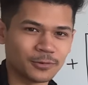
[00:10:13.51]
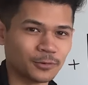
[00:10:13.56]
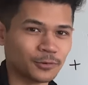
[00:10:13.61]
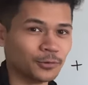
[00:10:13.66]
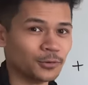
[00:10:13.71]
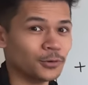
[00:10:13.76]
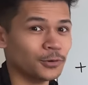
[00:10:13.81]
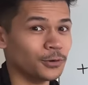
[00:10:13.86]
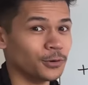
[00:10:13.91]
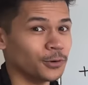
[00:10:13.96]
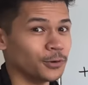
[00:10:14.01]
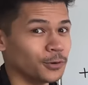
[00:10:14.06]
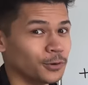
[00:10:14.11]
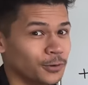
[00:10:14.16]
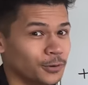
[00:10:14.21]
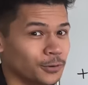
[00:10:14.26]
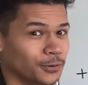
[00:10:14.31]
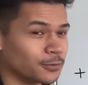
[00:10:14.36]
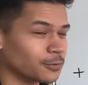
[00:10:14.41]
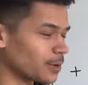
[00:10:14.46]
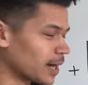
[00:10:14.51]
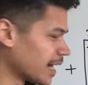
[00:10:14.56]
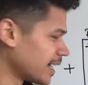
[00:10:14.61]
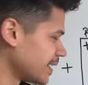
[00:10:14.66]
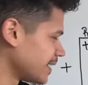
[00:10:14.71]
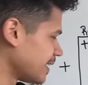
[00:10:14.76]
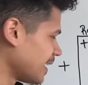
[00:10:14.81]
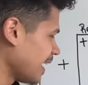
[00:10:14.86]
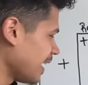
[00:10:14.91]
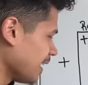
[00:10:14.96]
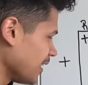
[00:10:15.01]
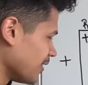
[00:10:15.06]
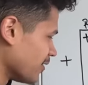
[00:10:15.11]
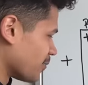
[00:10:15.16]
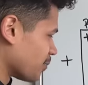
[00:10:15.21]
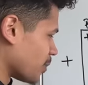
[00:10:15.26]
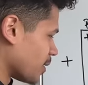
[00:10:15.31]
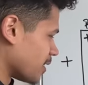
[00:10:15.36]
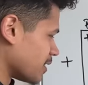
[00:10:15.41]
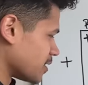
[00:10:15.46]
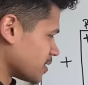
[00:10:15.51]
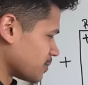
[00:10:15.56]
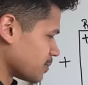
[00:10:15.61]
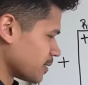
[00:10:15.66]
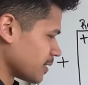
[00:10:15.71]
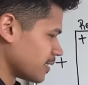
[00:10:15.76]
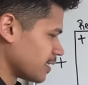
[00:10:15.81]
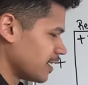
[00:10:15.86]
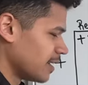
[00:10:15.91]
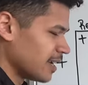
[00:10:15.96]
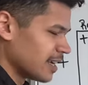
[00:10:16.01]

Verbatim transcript: Ooh, right, negative punishment.